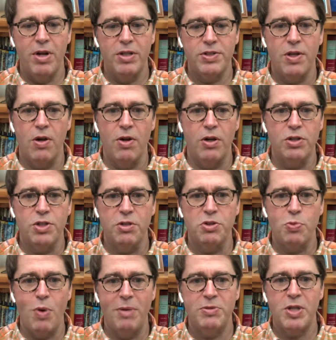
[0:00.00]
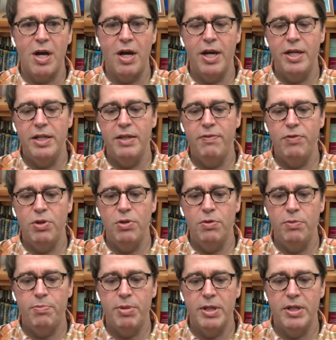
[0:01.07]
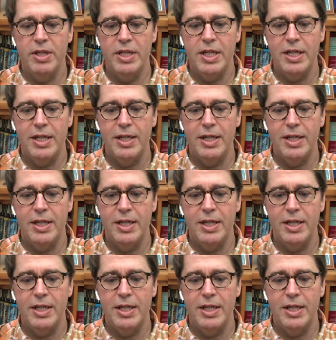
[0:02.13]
us on our church website, if you've been